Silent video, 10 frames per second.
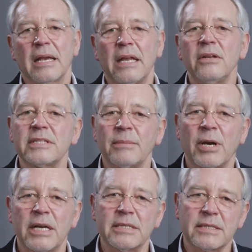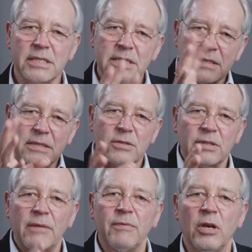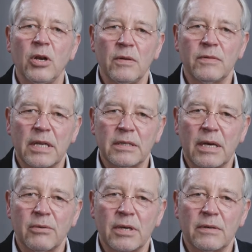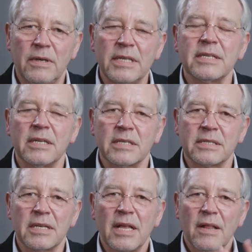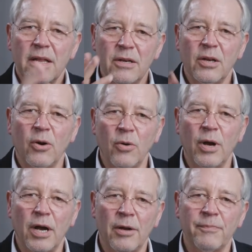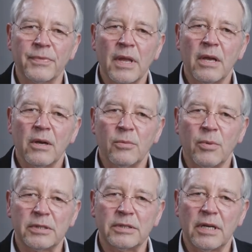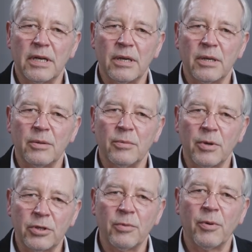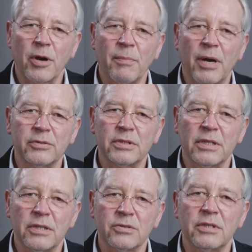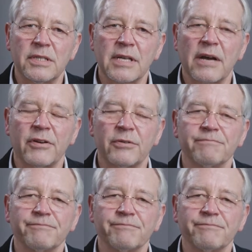Can you summarize just so that that our listeners know what you were about to discover?